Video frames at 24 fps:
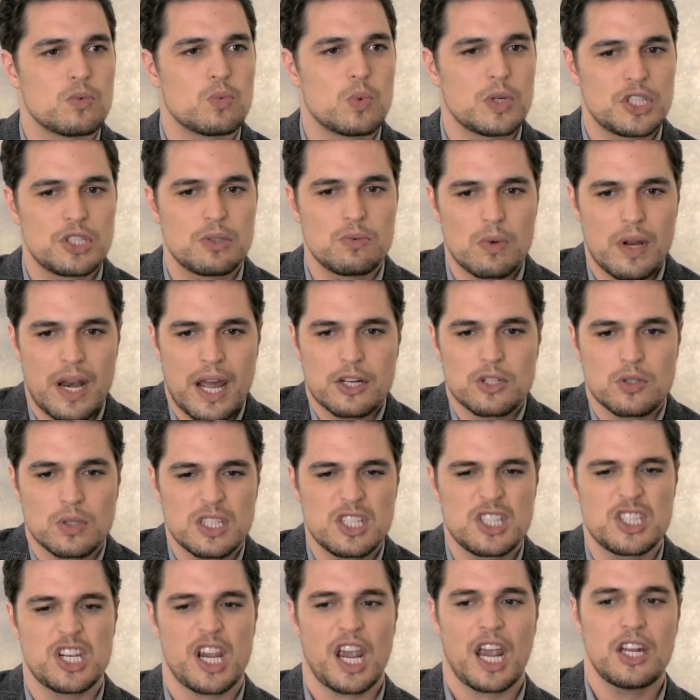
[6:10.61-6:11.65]
what, what
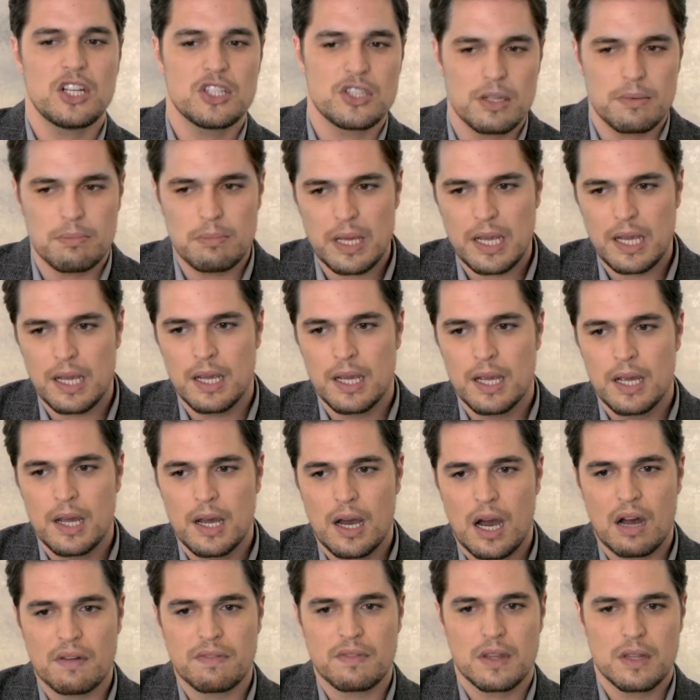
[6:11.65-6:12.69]
actually changed in me
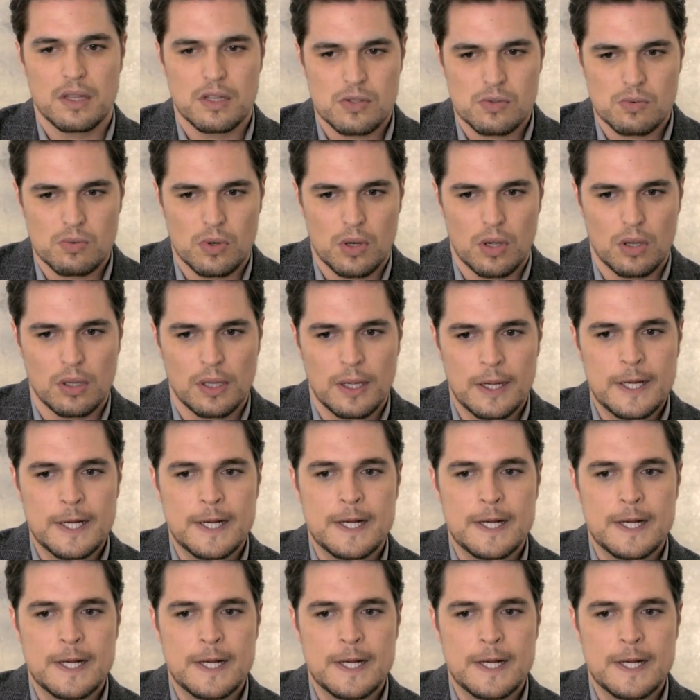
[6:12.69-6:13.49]
after this role.